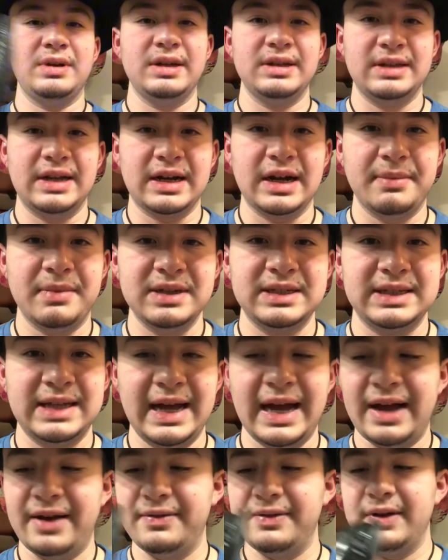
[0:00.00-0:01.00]
is like a must to
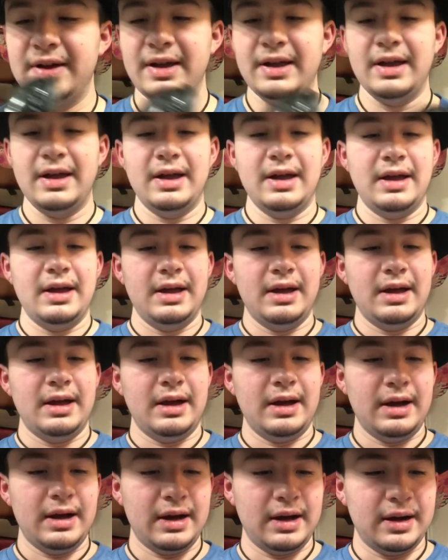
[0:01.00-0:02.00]
have.
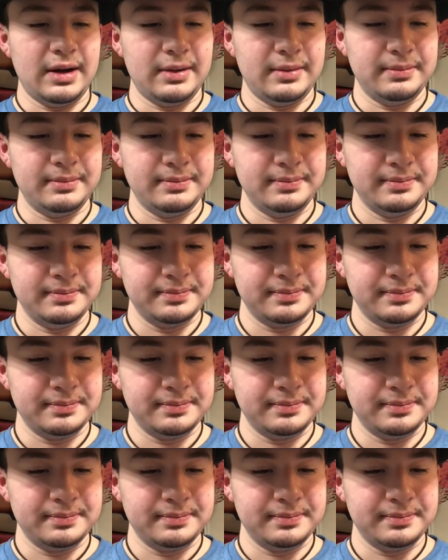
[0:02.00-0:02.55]
Um,